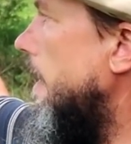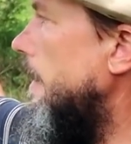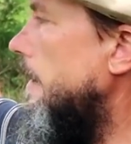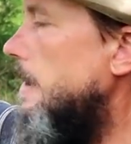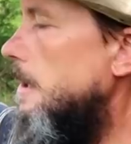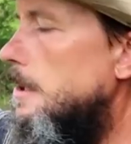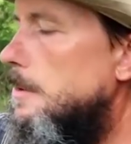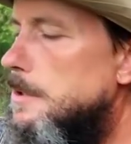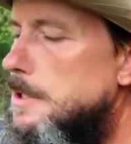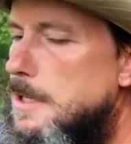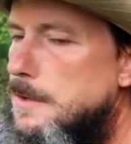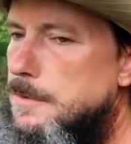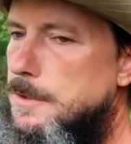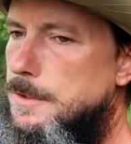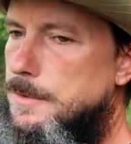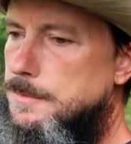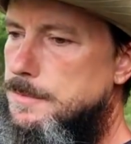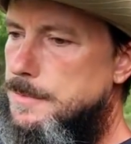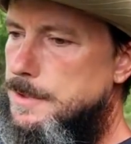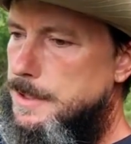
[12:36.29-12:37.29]
out of here, we'll
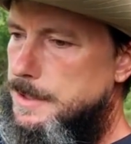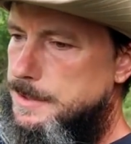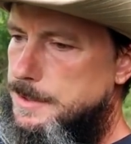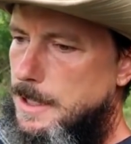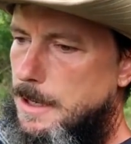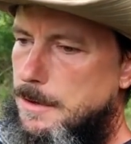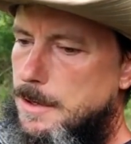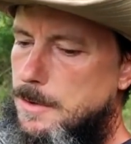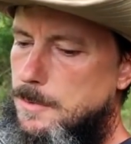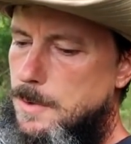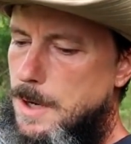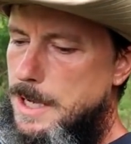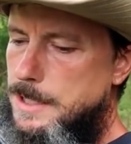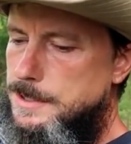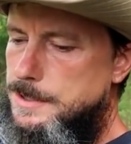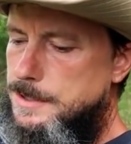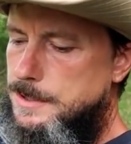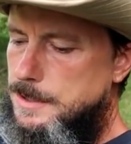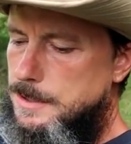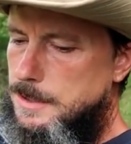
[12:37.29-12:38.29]
give this area
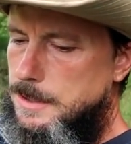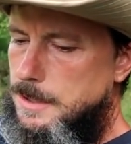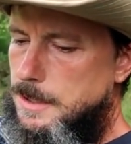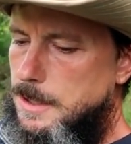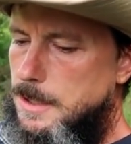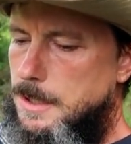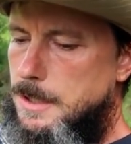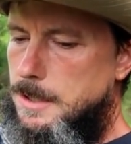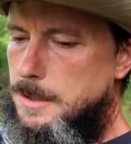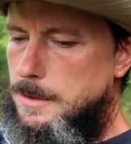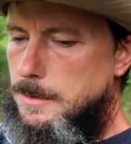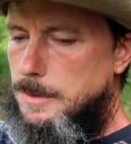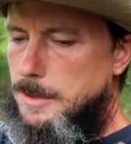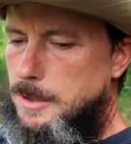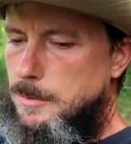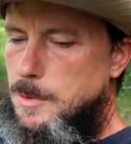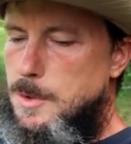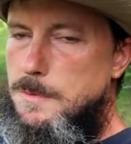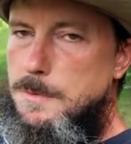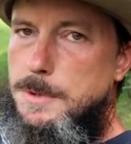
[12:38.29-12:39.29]
rest. We
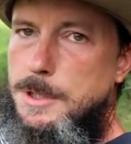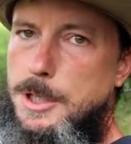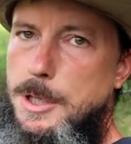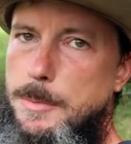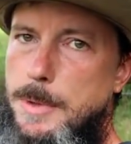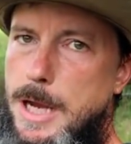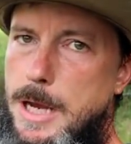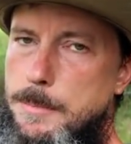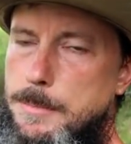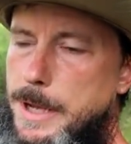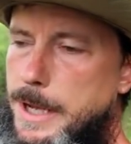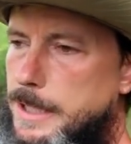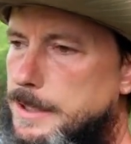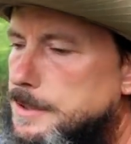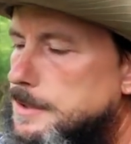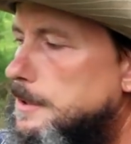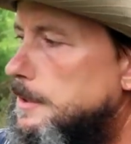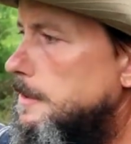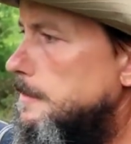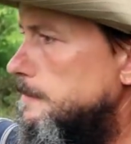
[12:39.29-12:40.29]
can move them to the main
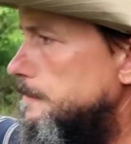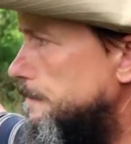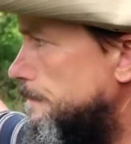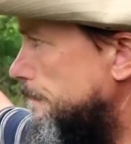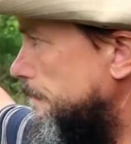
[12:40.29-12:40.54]
pasture